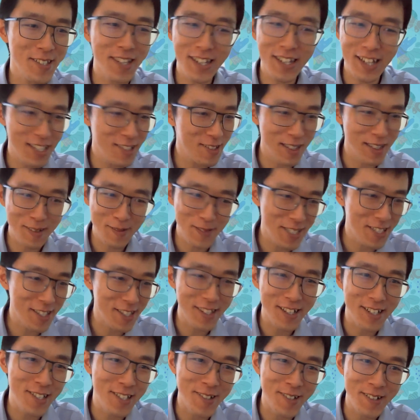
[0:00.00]
So the next one, I'm
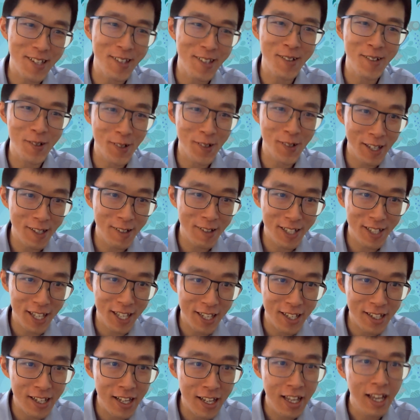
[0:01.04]
just going to throw it to Noel
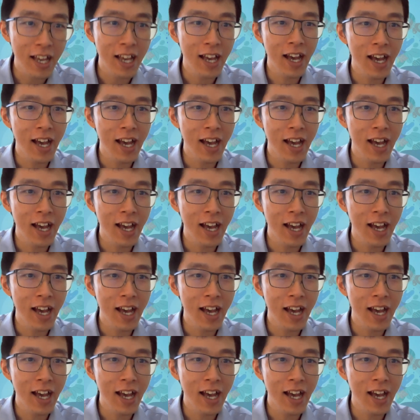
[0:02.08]
again.